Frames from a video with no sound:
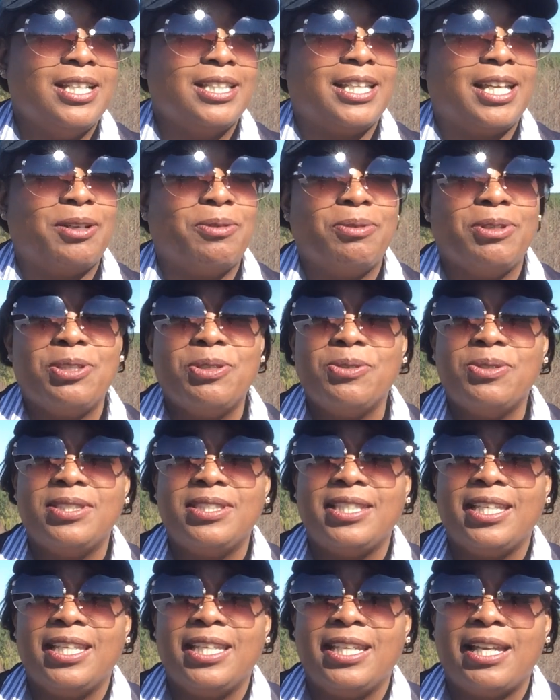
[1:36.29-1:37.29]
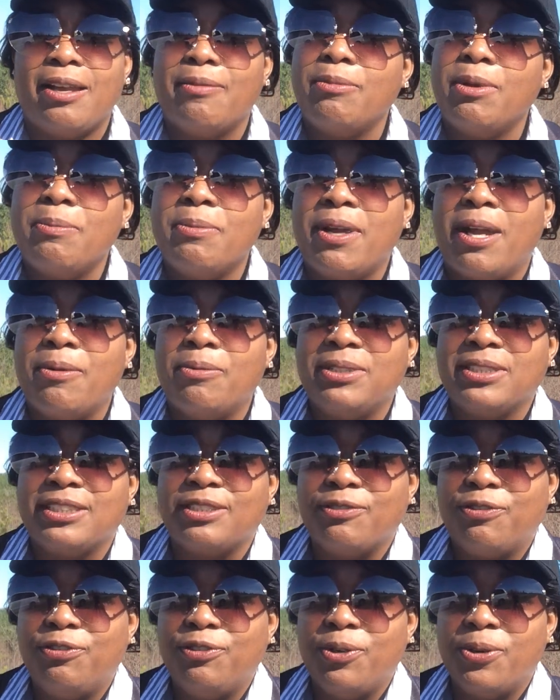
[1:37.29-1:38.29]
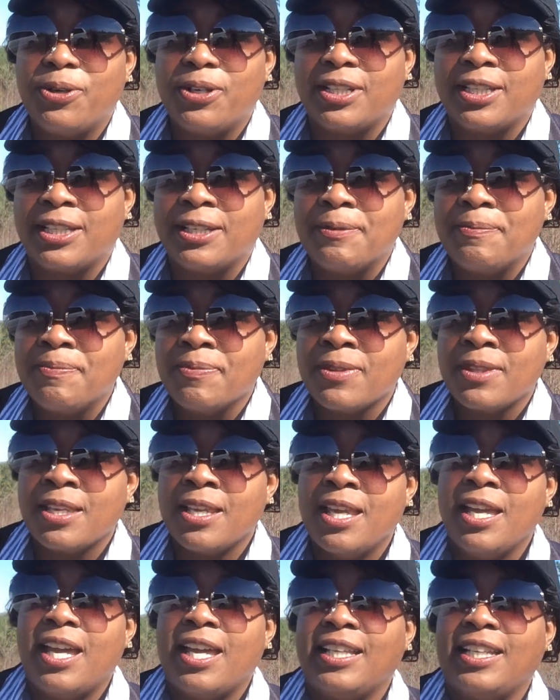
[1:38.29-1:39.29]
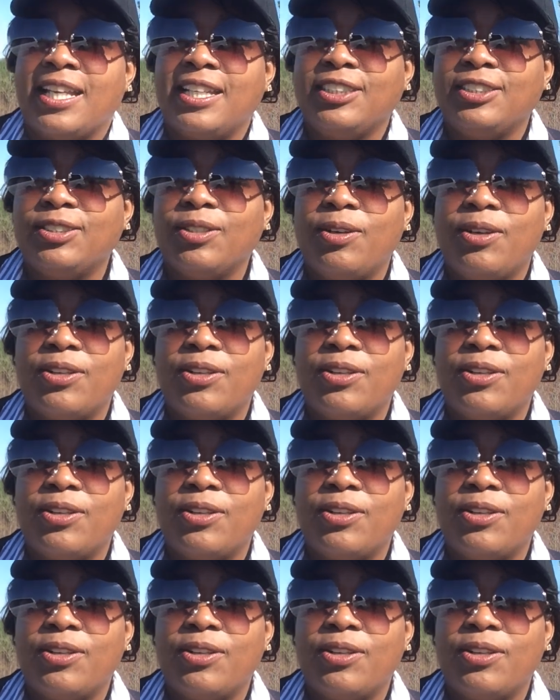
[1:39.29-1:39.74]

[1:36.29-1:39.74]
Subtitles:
Like when you see, I remember I was in Florida and I